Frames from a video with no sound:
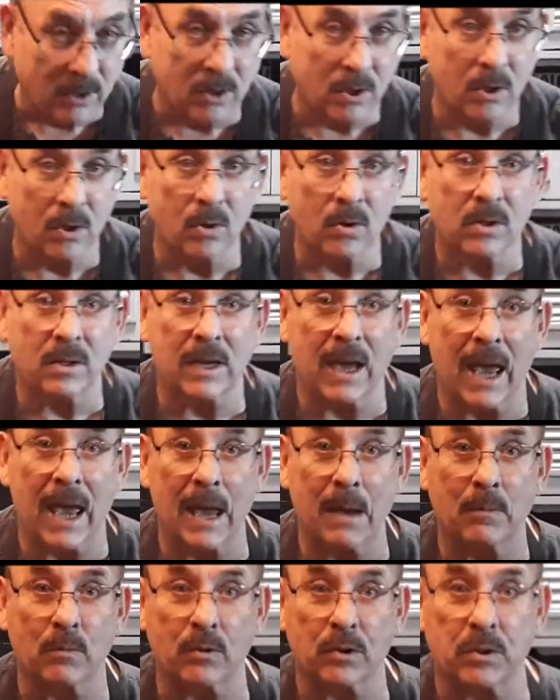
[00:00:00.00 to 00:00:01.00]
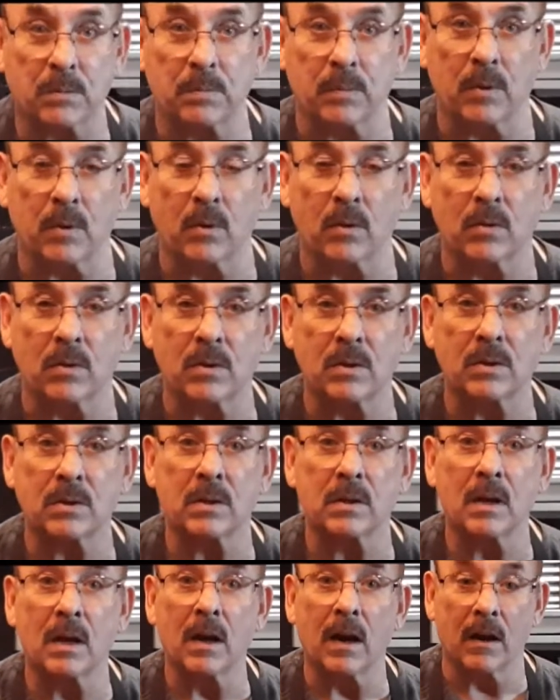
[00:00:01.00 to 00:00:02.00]
2 tablespoons
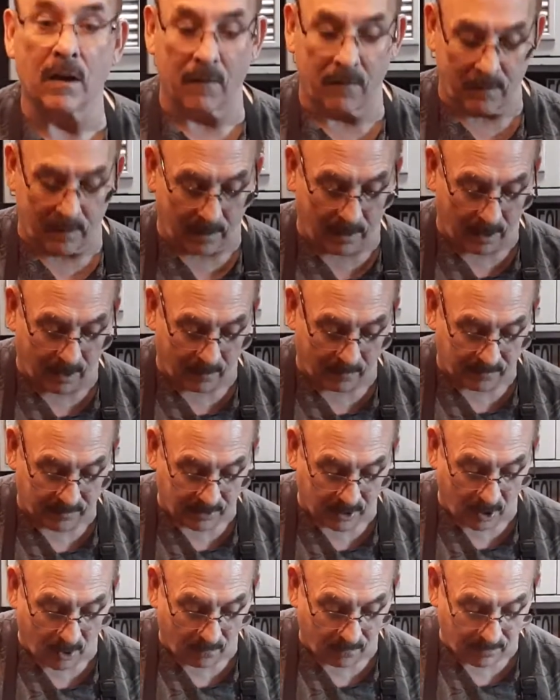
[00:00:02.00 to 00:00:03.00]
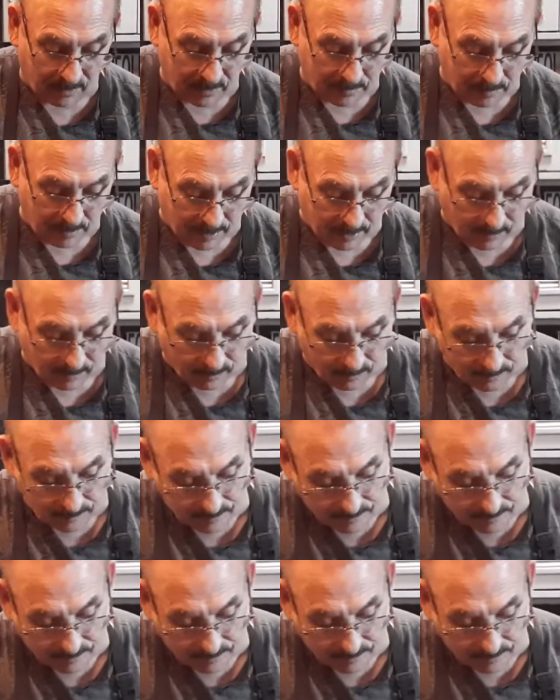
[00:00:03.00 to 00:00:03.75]
of softened butter.